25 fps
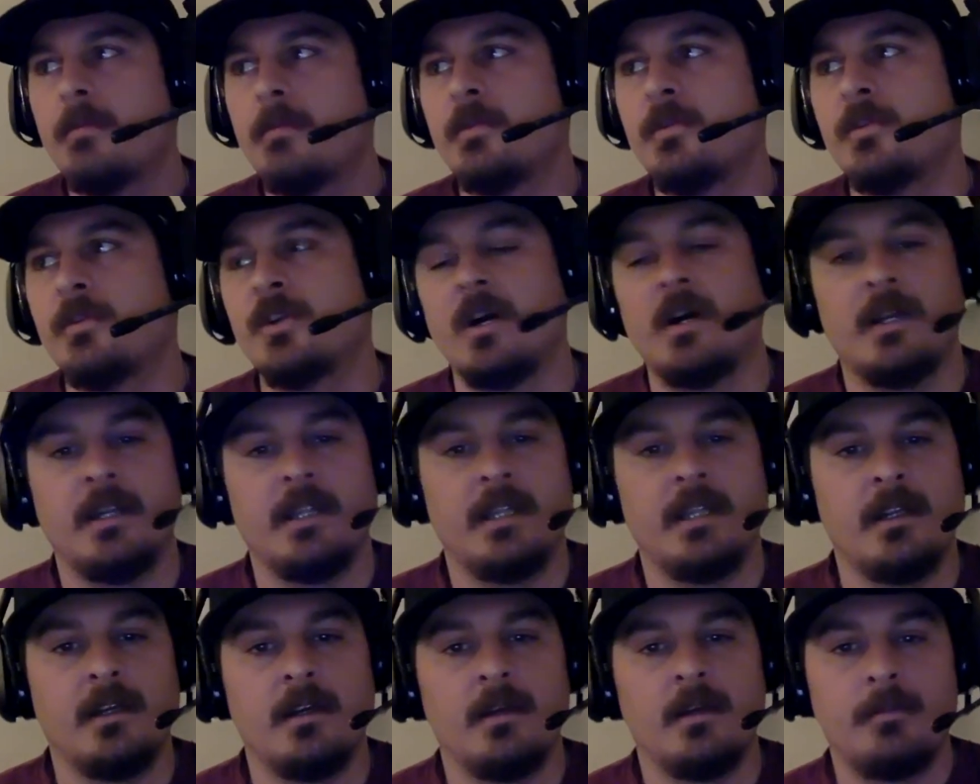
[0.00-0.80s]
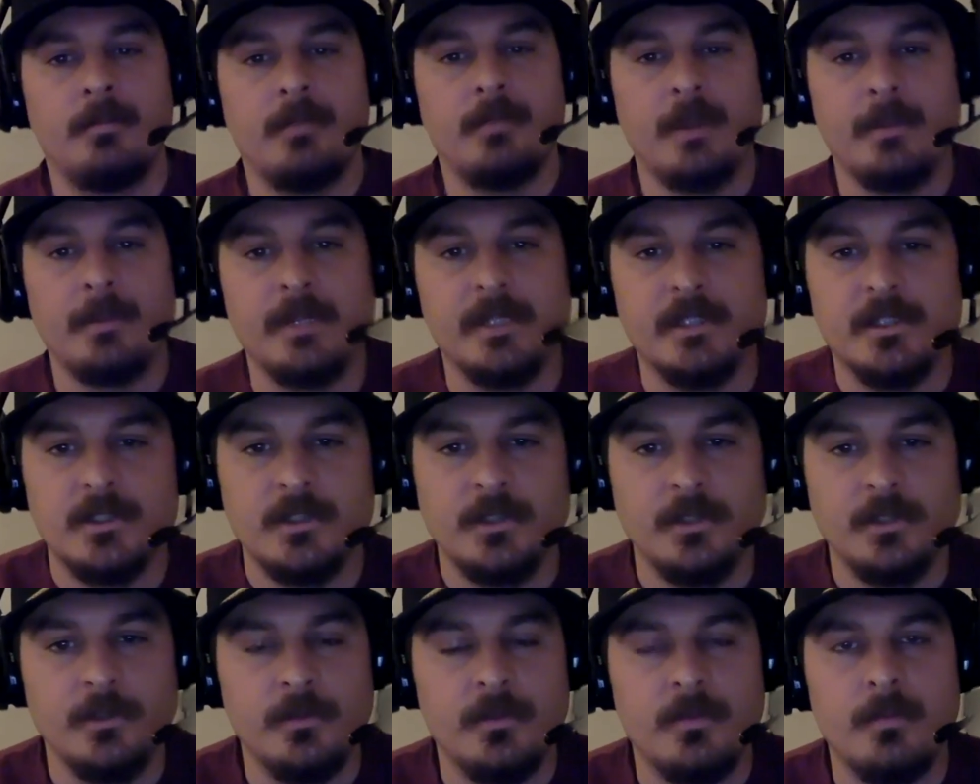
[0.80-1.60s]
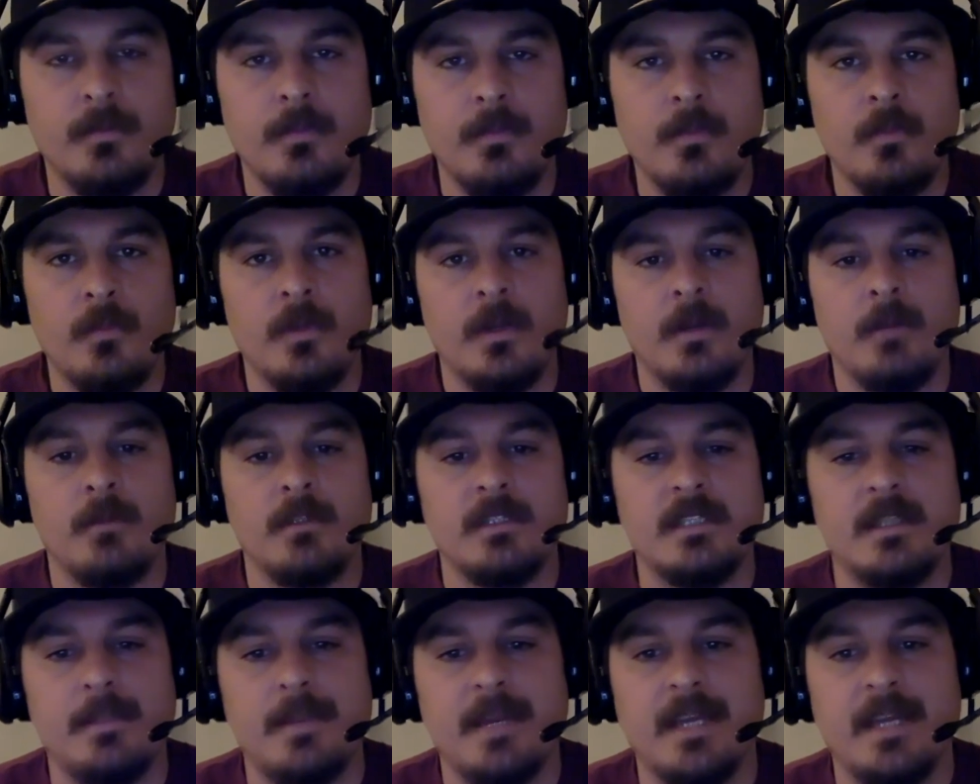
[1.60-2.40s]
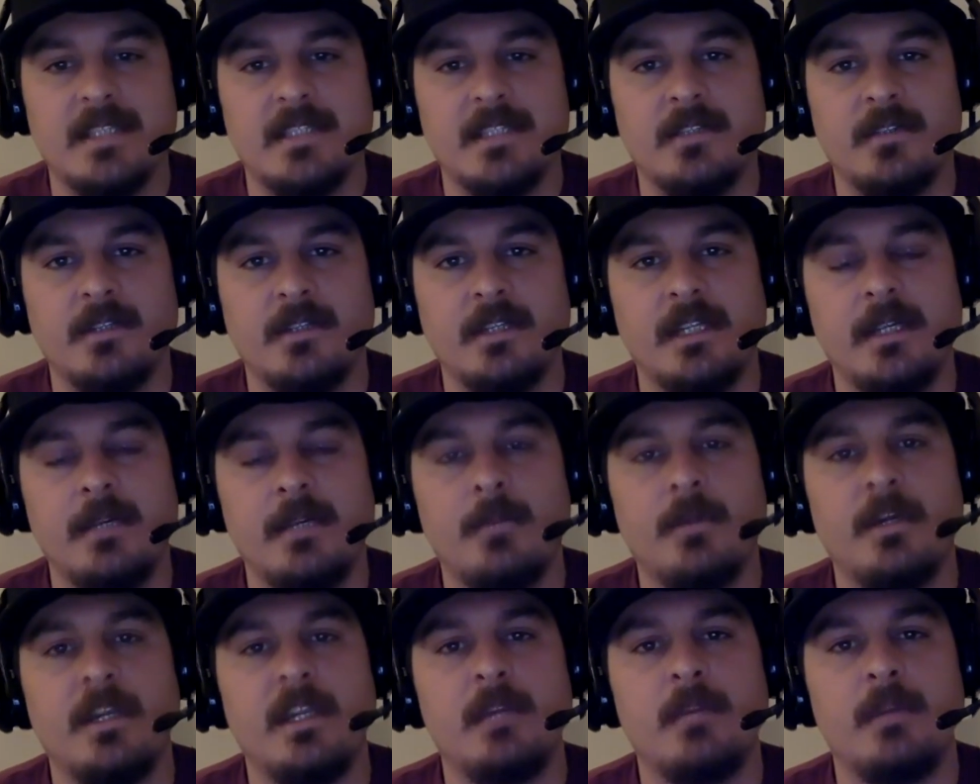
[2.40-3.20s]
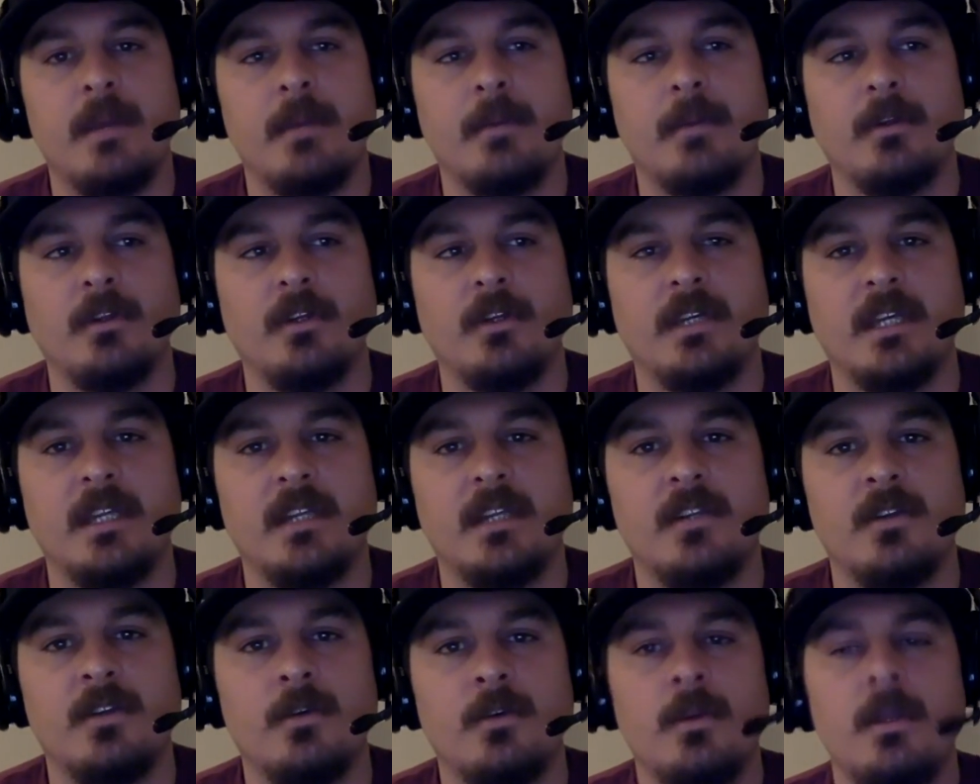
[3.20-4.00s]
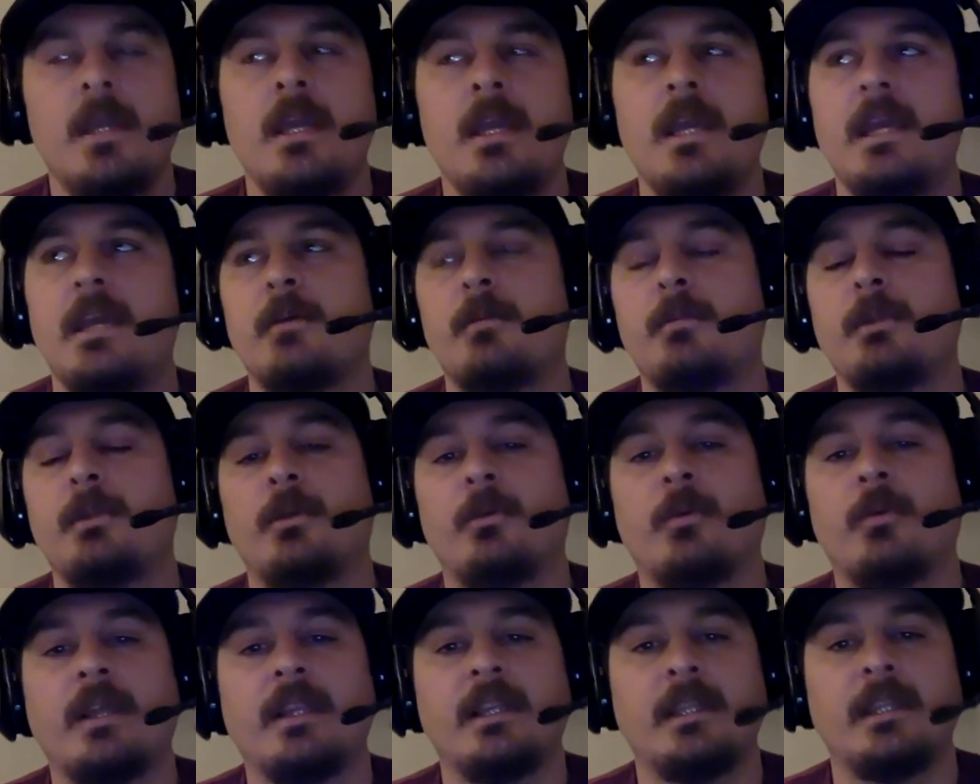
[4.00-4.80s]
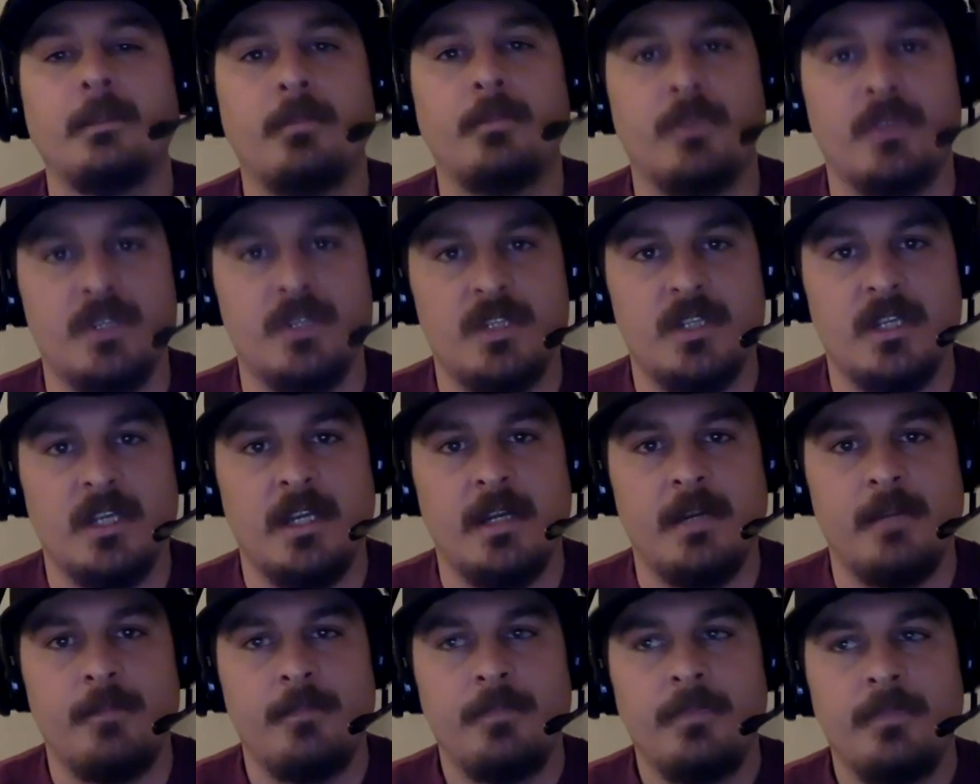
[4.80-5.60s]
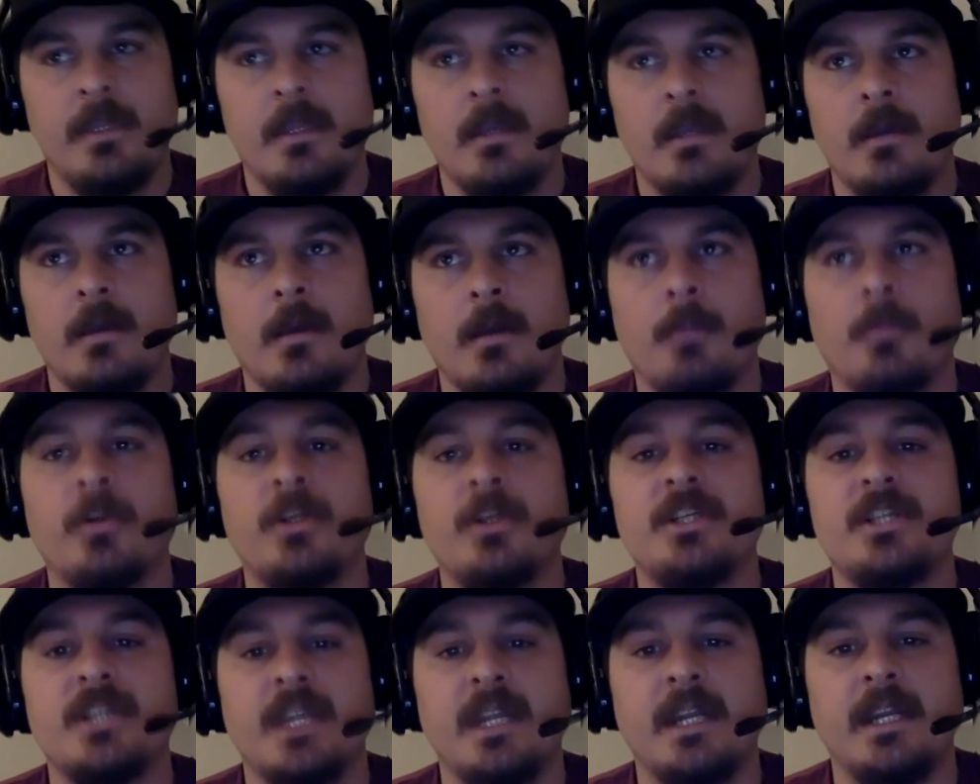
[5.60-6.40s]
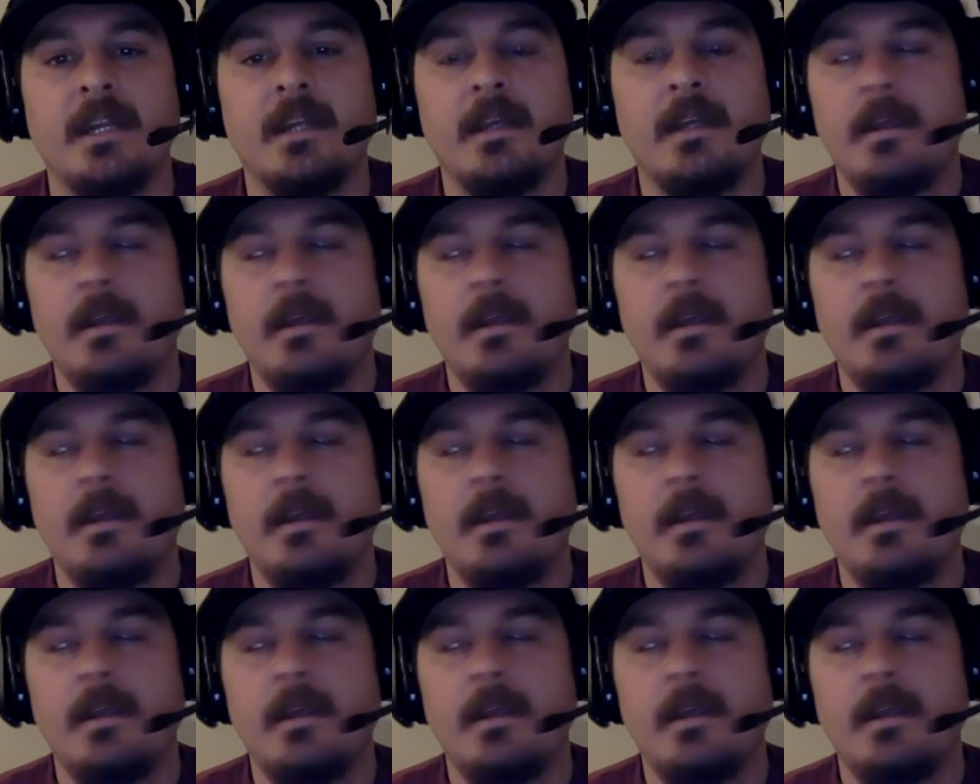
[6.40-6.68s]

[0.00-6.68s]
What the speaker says: John at Palmetto Sleuth, once I pass it on to him, what he'd be able to look into, it'd be greatly appreciated.